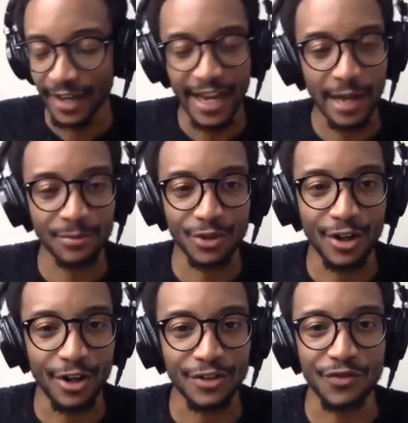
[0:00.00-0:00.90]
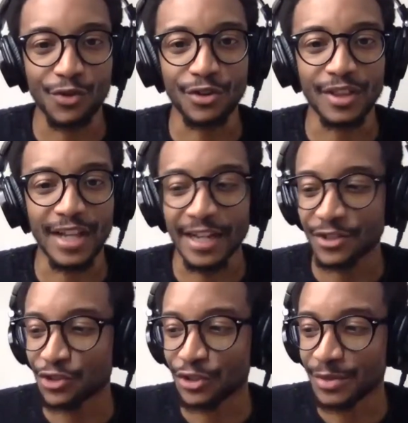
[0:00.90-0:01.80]
Capture cards for live
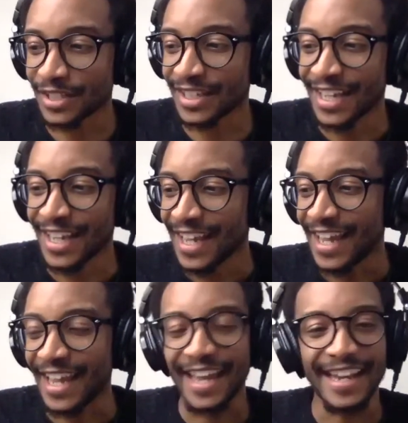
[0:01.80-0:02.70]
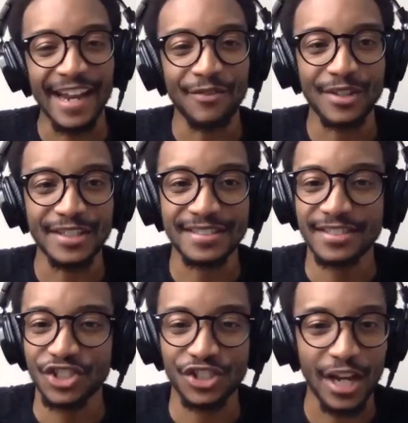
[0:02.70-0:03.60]
streaming, and everything's
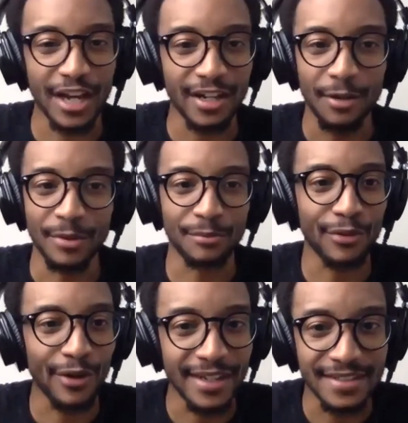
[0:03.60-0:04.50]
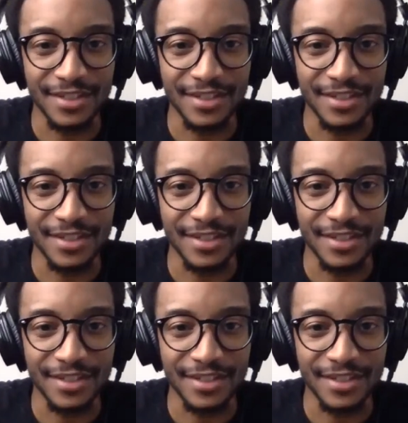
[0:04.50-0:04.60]
shot up in price.